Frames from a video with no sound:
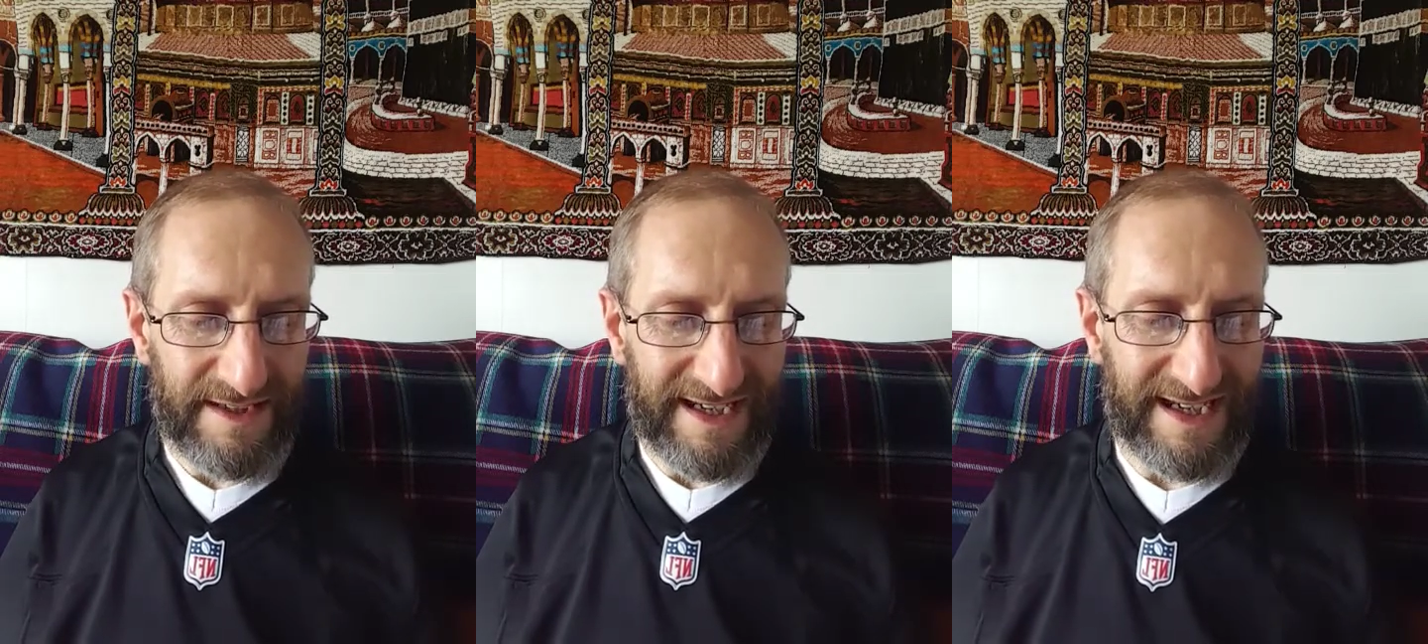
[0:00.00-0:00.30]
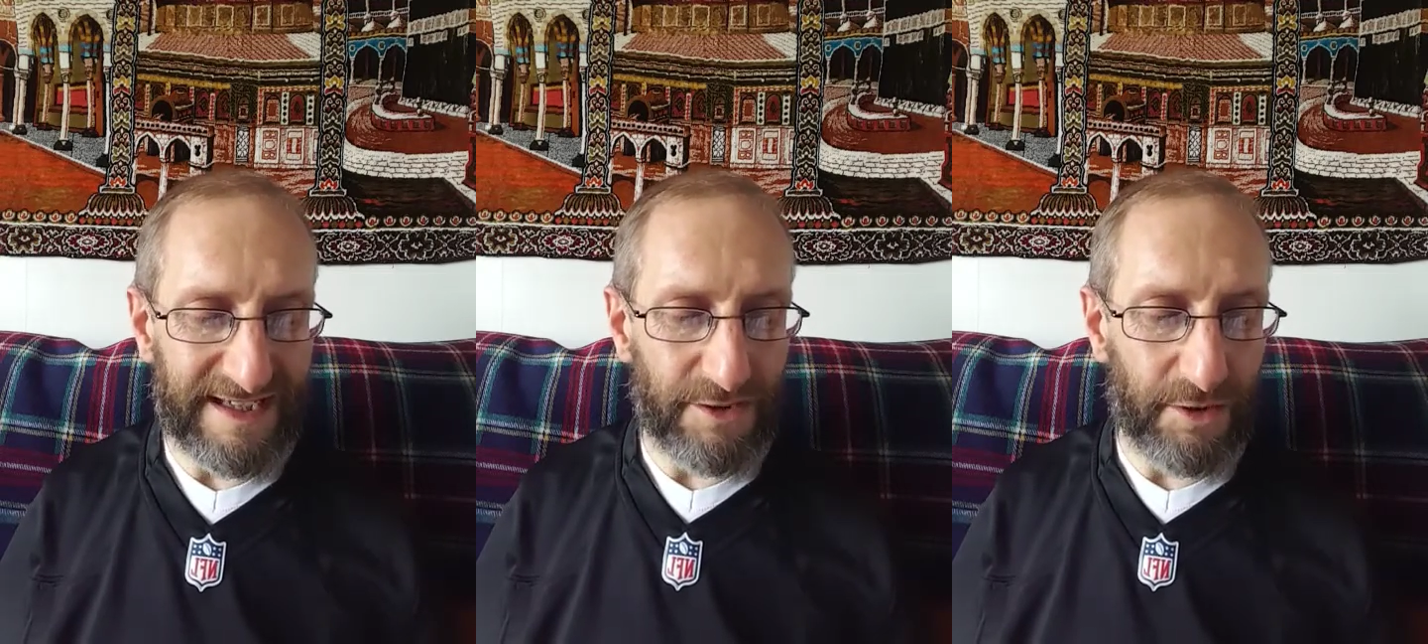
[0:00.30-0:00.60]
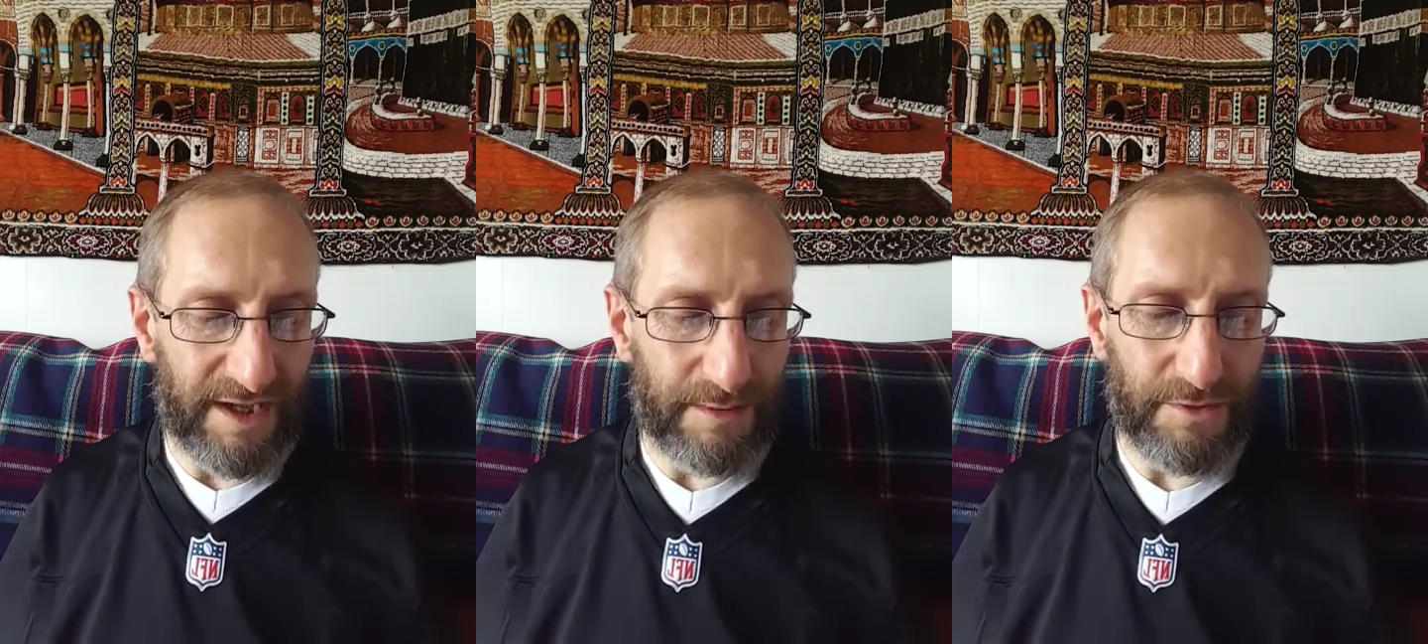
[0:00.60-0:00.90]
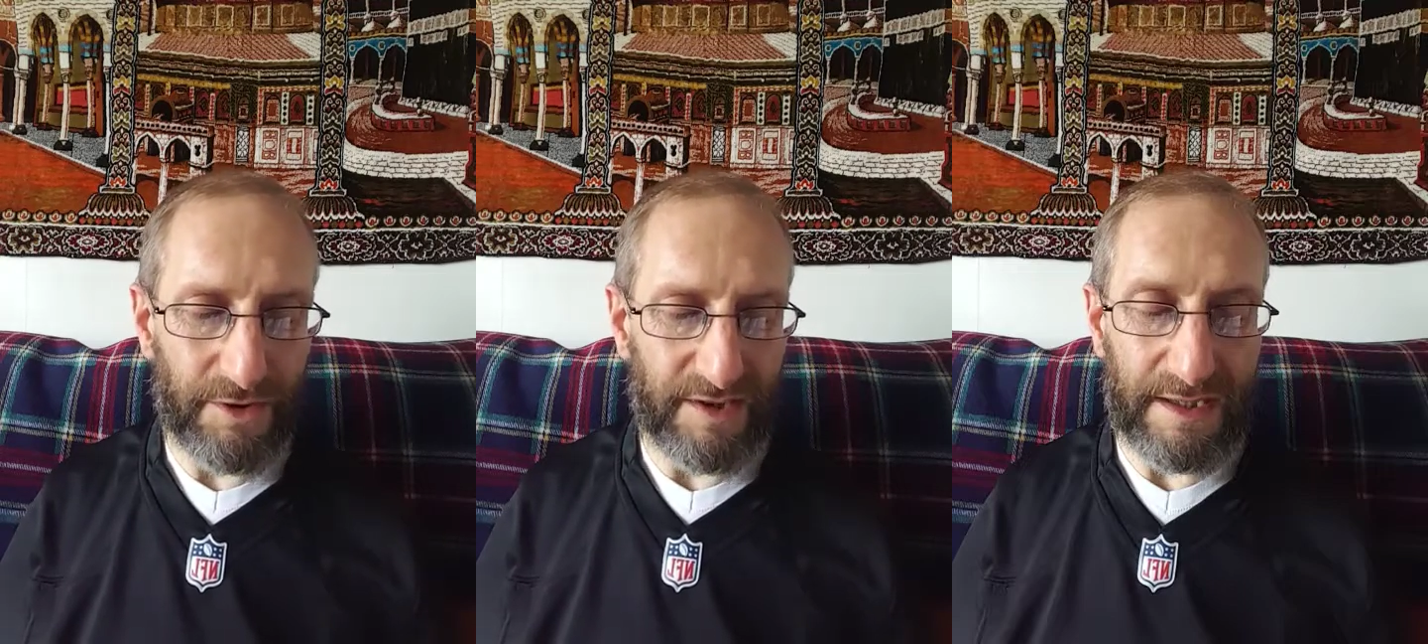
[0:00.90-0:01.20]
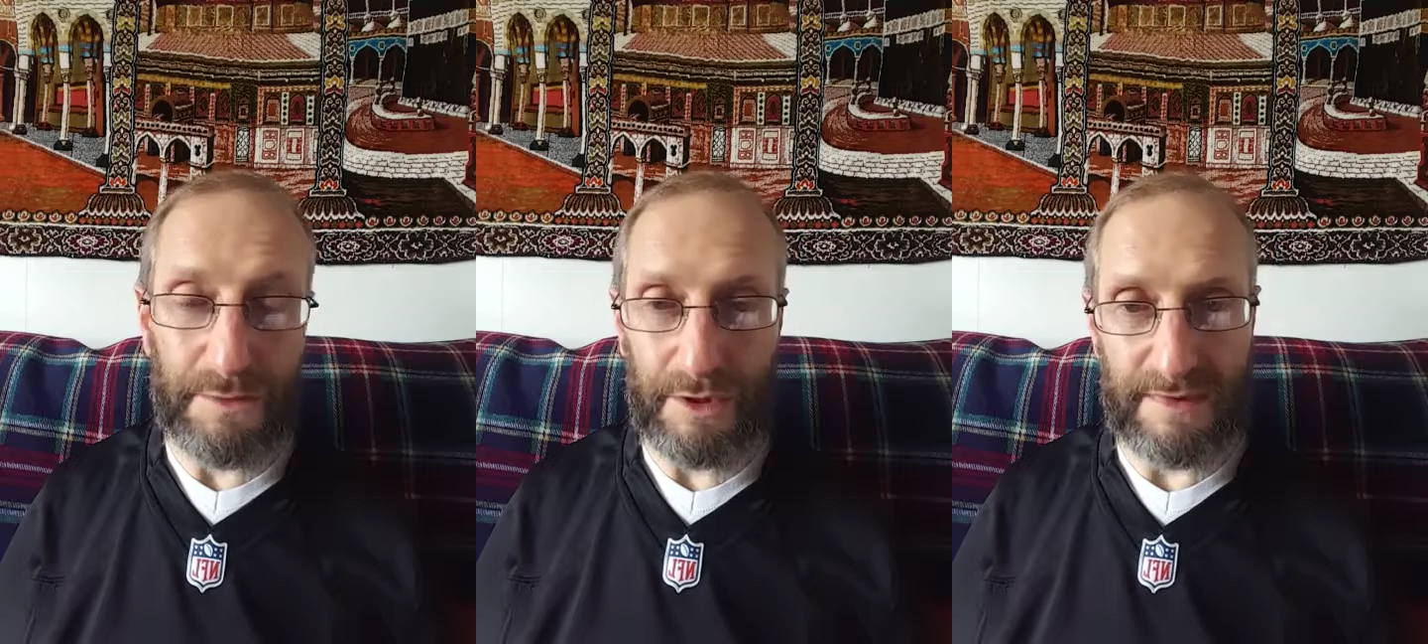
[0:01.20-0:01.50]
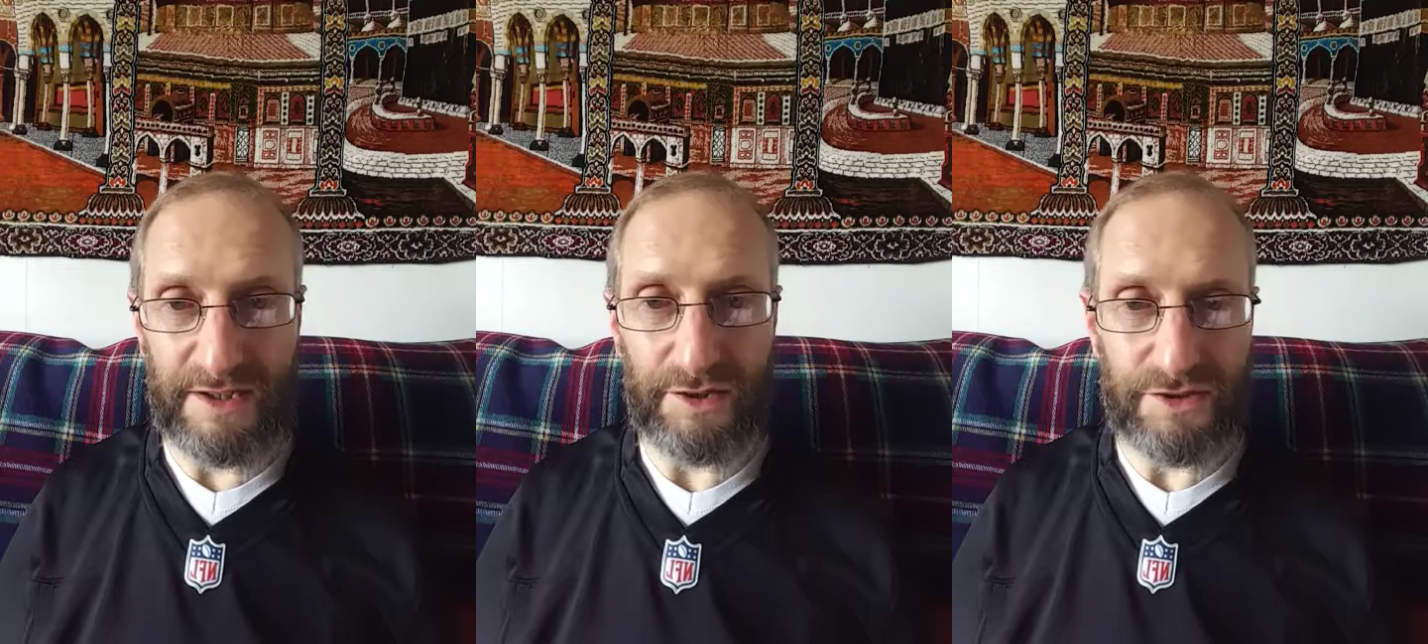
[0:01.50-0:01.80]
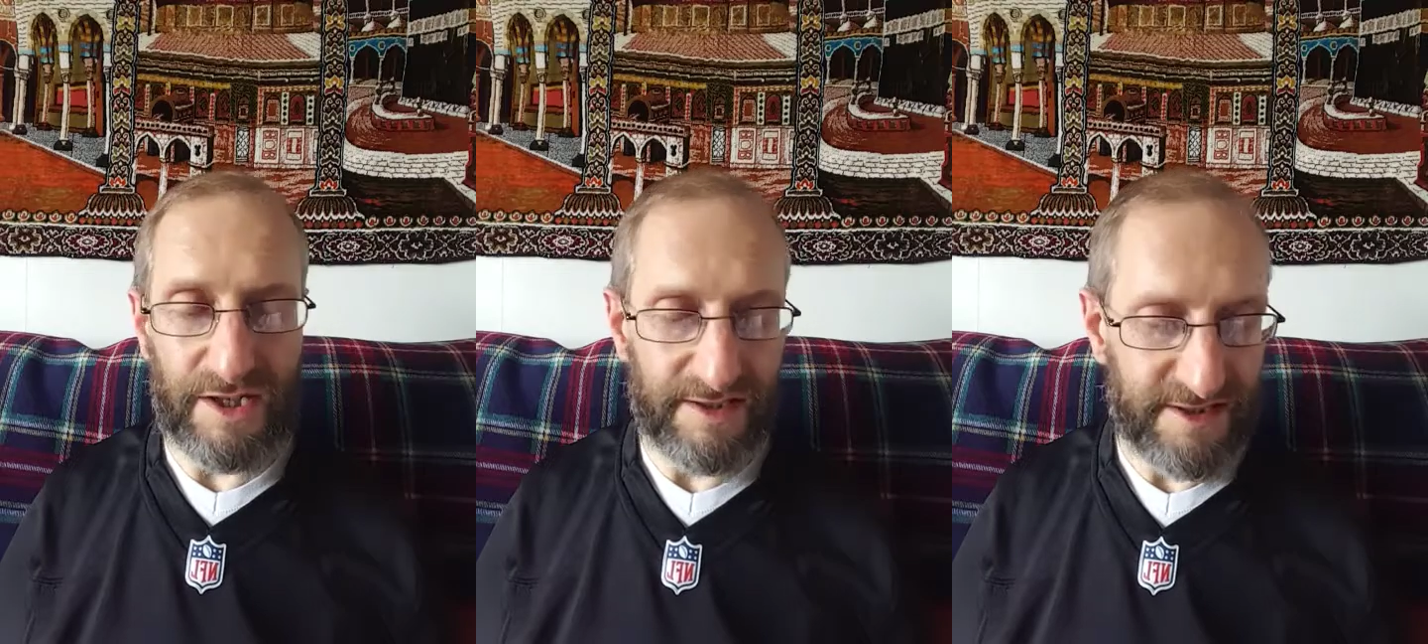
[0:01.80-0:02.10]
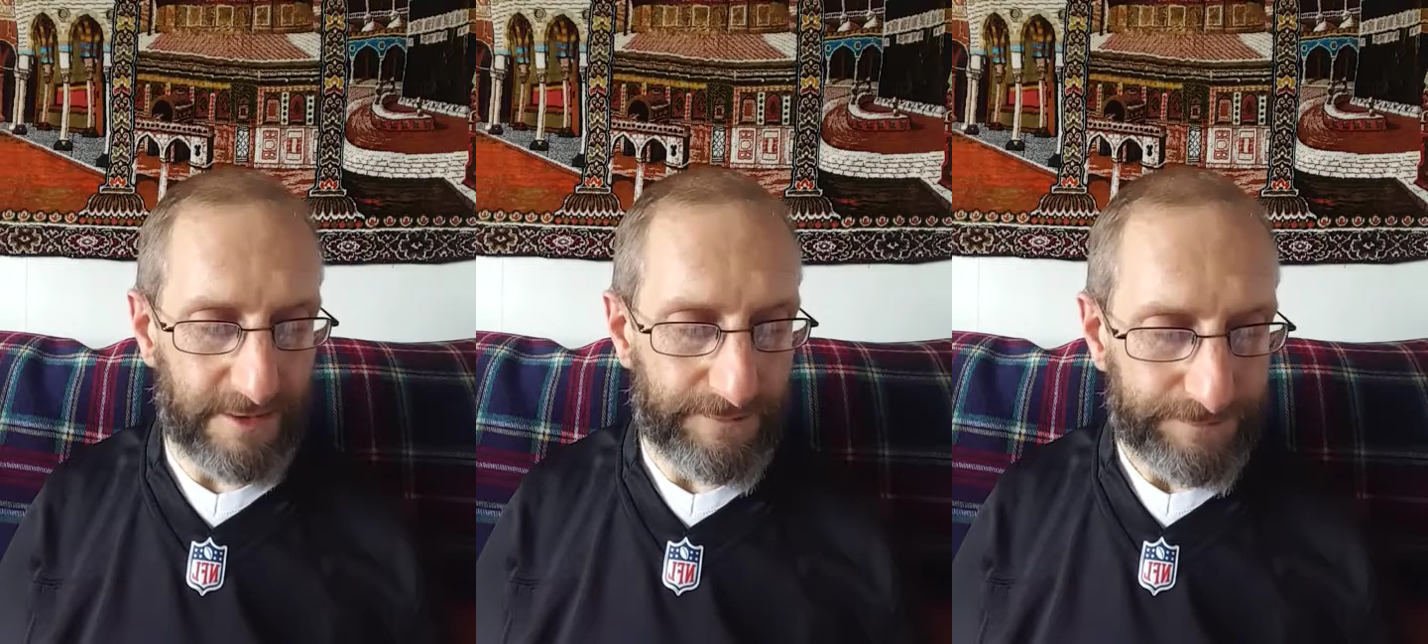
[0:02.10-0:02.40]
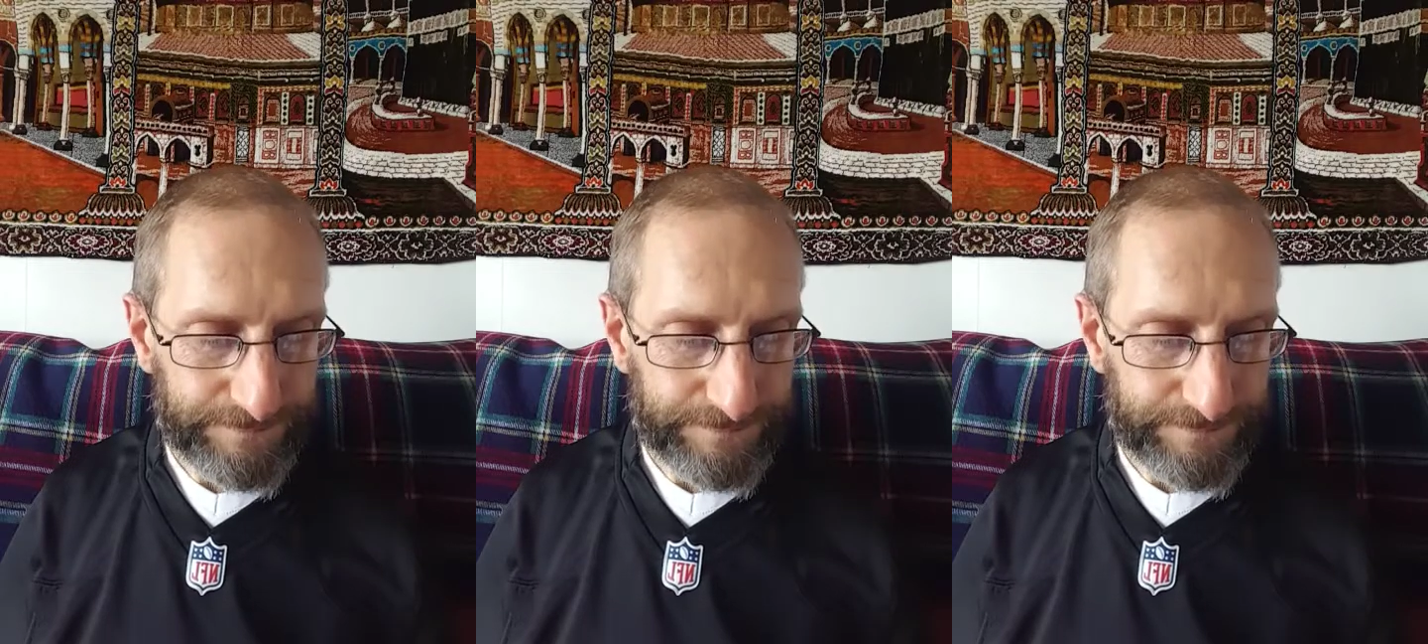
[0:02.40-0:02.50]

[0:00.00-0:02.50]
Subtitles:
I'm not Michael Jackson,